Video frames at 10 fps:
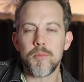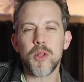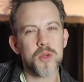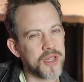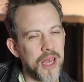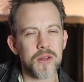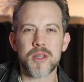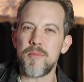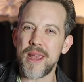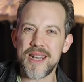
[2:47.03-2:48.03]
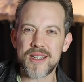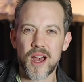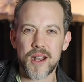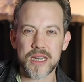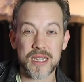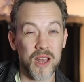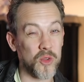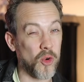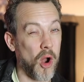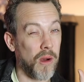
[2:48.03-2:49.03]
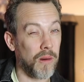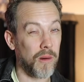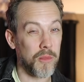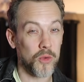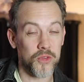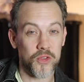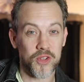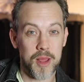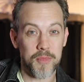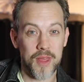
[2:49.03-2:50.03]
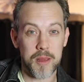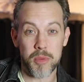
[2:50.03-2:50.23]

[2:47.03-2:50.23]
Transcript: Blues scales and pentatonic scales are almost the same thing,